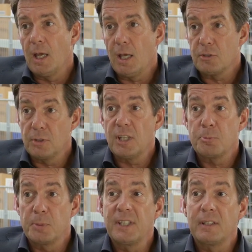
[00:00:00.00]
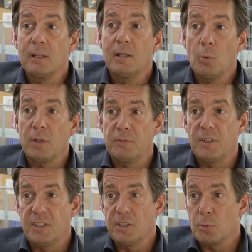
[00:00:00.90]
So that's particularly one of the
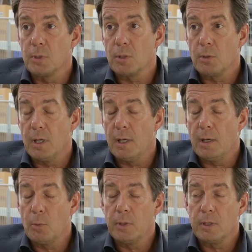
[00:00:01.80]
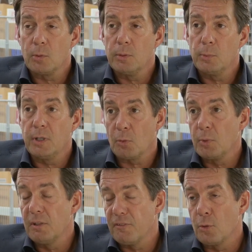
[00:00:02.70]
things we are
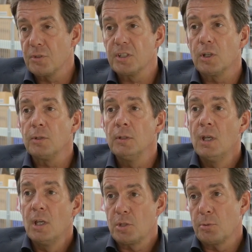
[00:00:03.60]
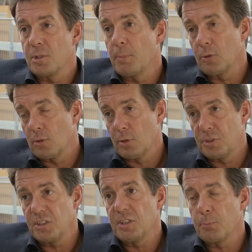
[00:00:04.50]
really focusing on. So it's about the
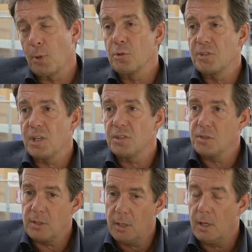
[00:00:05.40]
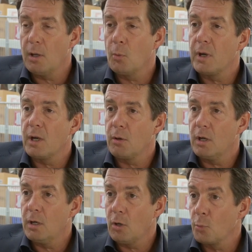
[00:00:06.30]
logistic process
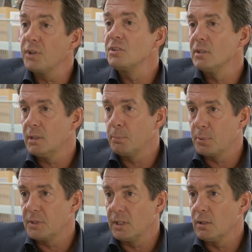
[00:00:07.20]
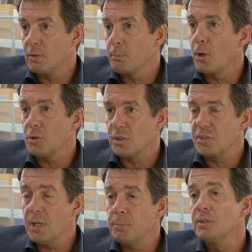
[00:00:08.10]
where originally particular parts are
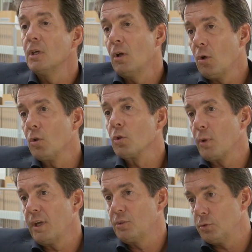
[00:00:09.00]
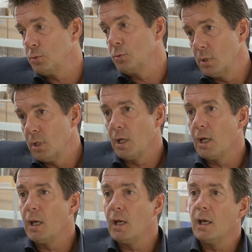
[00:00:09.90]
shipped all the way to
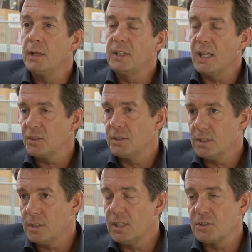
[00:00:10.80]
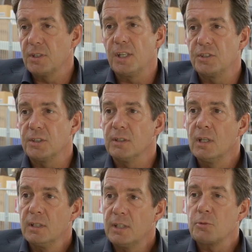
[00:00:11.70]
the end destination.
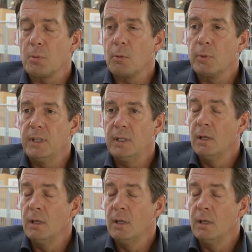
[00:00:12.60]
That's where we,